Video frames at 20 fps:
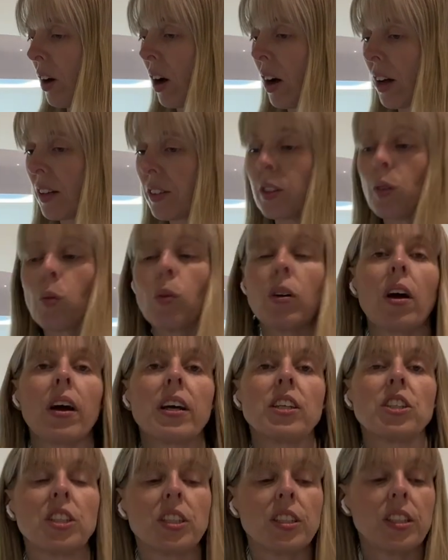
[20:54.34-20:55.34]
So what I
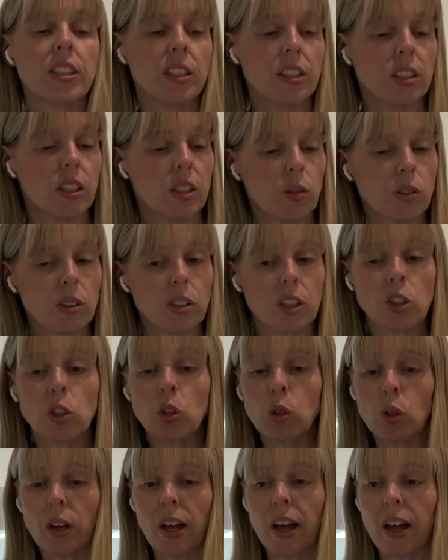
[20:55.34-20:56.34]
actually did was I
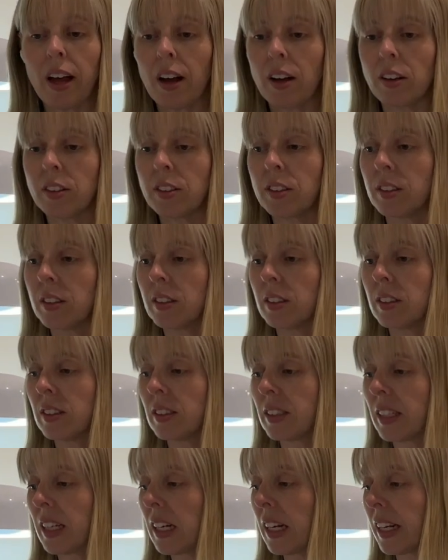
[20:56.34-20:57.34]
took out the
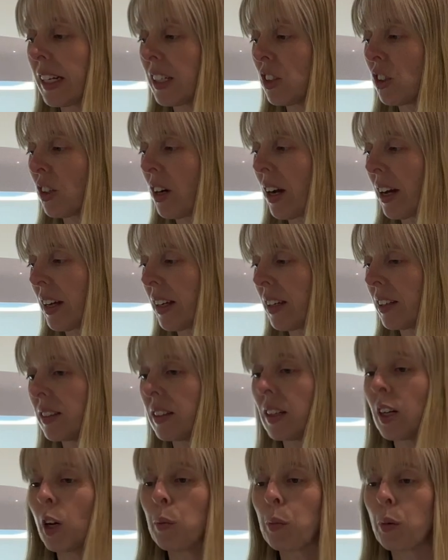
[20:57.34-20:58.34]
seedling trays
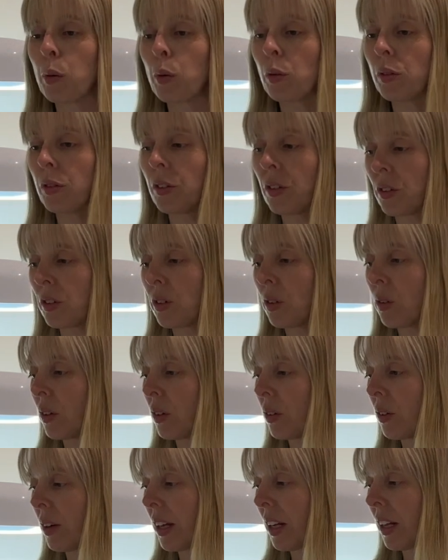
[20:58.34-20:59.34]
and I put the
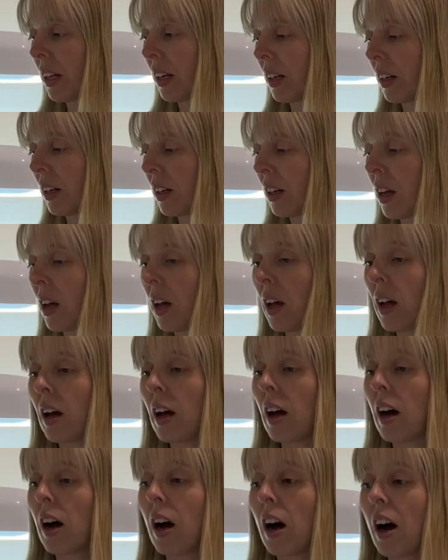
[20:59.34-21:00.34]
soil in.
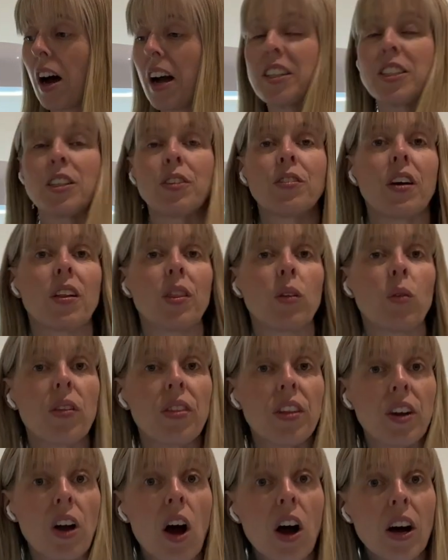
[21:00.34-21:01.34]
I actually found the one
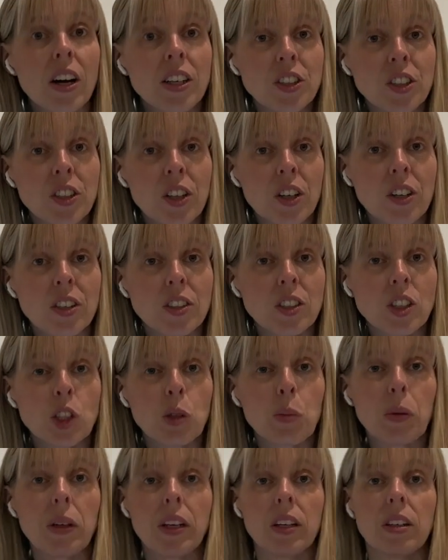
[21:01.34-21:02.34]
that I chose to
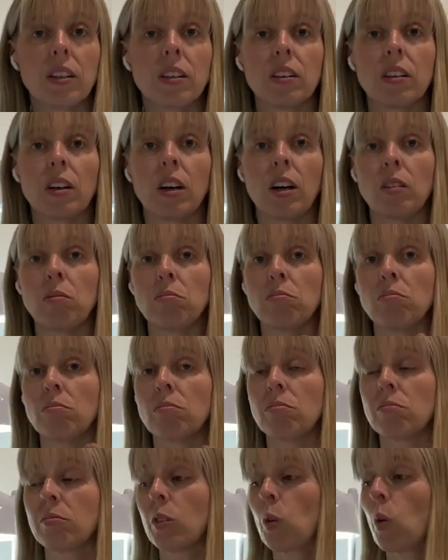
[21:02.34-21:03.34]
be
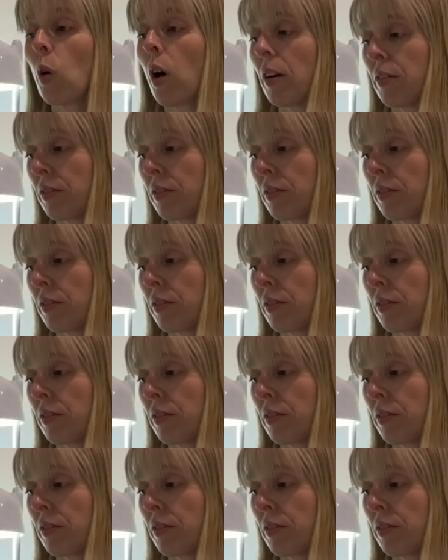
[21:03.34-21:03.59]
quite